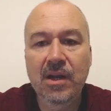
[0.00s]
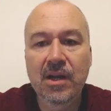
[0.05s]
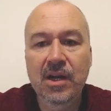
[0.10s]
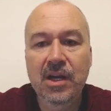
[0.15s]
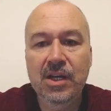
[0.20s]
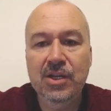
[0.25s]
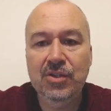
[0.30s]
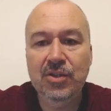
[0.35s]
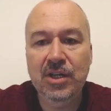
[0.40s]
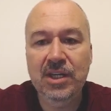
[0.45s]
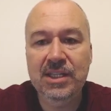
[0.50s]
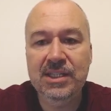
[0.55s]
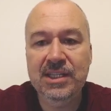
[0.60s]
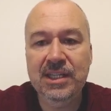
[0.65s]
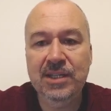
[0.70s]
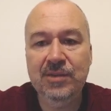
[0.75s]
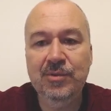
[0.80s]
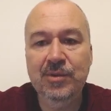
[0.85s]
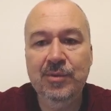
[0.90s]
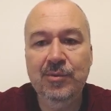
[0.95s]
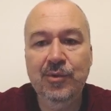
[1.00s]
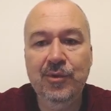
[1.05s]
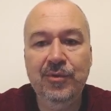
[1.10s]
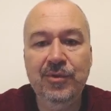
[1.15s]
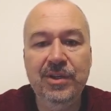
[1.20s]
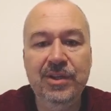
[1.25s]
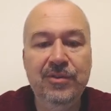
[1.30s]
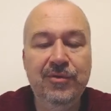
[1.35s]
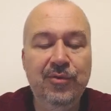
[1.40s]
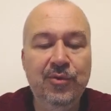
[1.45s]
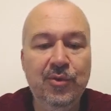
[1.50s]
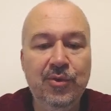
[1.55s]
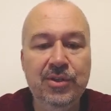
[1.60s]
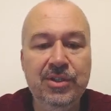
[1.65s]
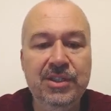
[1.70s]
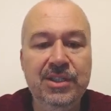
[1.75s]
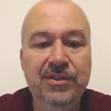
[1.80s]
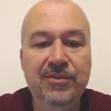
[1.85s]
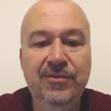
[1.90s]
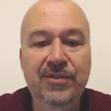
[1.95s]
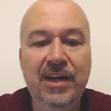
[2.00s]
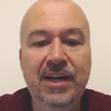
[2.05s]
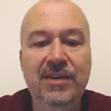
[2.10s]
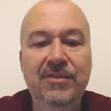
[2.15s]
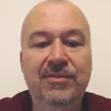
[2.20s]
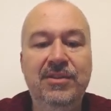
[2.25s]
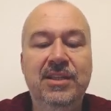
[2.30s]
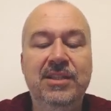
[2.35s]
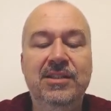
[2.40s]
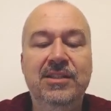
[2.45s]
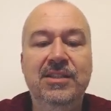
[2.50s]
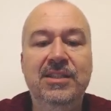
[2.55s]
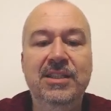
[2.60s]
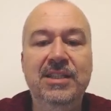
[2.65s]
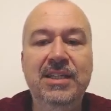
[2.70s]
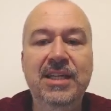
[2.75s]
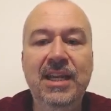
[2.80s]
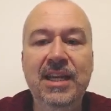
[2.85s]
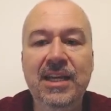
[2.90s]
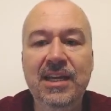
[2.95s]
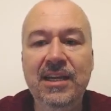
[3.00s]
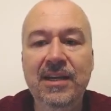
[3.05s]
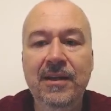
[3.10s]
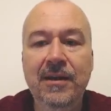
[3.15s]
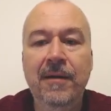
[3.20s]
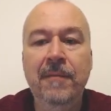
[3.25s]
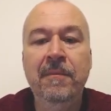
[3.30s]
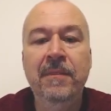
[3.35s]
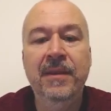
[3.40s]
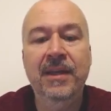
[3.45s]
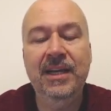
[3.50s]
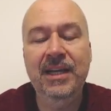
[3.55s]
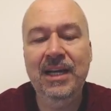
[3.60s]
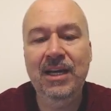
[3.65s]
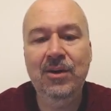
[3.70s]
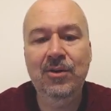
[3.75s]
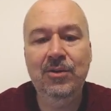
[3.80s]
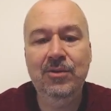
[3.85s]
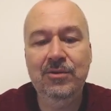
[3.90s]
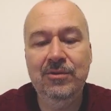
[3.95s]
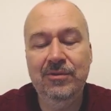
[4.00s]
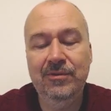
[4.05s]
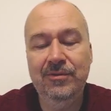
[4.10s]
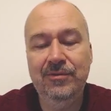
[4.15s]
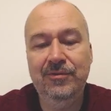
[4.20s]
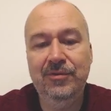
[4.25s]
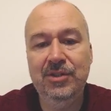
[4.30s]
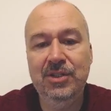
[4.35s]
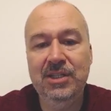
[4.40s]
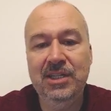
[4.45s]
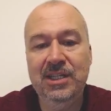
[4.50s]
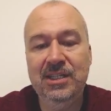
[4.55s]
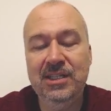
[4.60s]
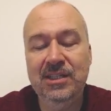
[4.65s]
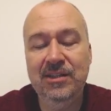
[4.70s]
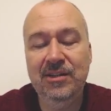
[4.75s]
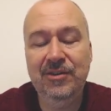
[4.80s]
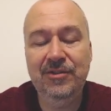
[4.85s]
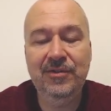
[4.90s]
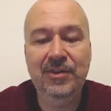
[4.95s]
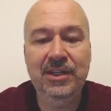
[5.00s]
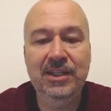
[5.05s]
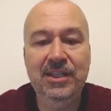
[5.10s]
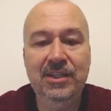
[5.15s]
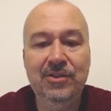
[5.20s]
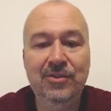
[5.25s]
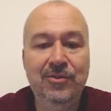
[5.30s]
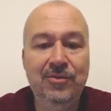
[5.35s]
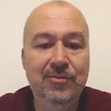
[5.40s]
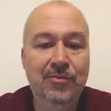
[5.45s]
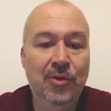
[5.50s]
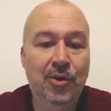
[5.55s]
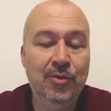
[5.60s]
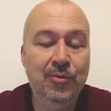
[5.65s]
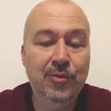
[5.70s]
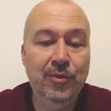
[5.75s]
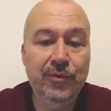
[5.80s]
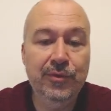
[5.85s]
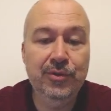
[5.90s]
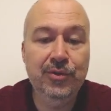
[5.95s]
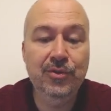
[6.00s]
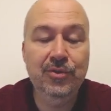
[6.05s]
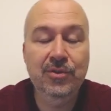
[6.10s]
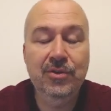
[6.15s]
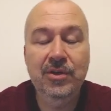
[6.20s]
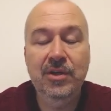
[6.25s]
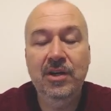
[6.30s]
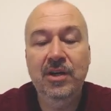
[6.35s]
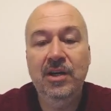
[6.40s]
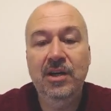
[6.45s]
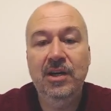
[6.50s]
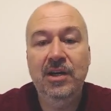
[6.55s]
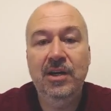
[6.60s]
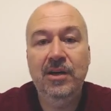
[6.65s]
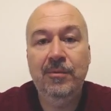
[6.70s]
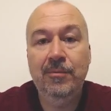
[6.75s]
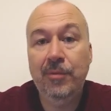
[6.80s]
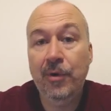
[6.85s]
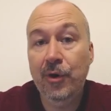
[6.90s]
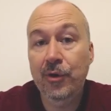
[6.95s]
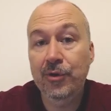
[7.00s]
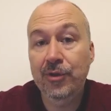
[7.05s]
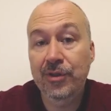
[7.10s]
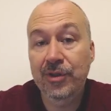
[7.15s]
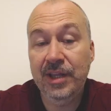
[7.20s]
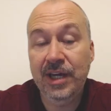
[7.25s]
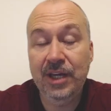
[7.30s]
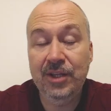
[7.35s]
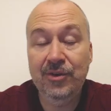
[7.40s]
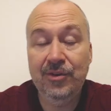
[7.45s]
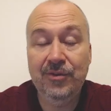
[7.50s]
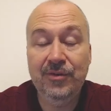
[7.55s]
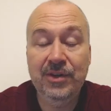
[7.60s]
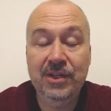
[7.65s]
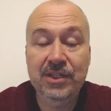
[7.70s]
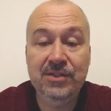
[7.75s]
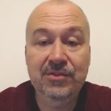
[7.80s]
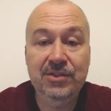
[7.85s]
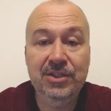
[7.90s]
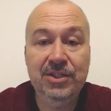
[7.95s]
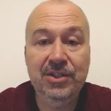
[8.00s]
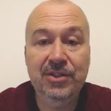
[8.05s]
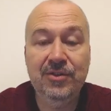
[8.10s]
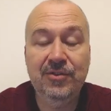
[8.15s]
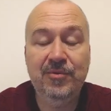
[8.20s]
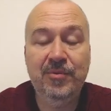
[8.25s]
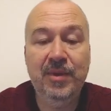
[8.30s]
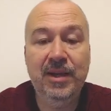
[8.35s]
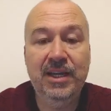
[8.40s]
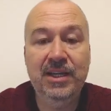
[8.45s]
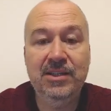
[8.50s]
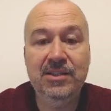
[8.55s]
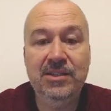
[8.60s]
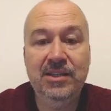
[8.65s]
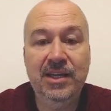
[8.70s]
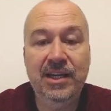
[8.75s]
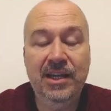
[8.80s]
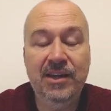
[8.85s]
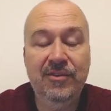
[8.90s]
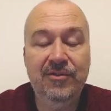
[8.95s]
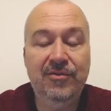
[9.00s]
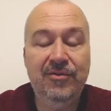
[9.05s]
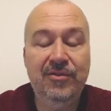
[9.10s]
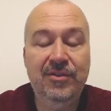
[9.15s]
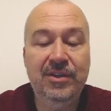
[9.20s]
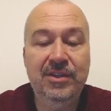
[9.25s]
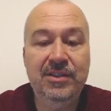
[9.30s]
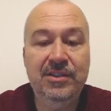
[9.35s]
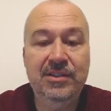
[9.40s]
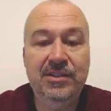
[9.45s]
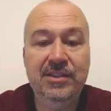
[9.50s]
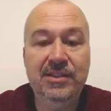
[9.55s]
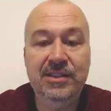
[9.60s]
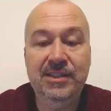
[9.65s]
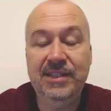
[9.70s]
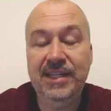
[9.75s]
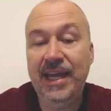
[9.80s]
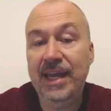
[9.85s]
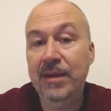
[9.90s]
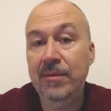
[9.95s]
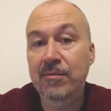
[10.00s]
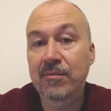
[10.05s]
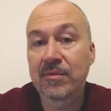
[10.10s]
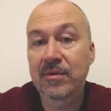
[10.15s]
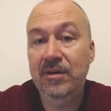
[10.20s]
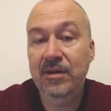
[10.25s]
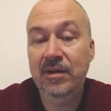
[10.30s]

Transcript: So let's start with the move e4, c5, that's the Sicilian. And now, first let's clarify that on move 2, both Najdorf and Sveshnikov players have the same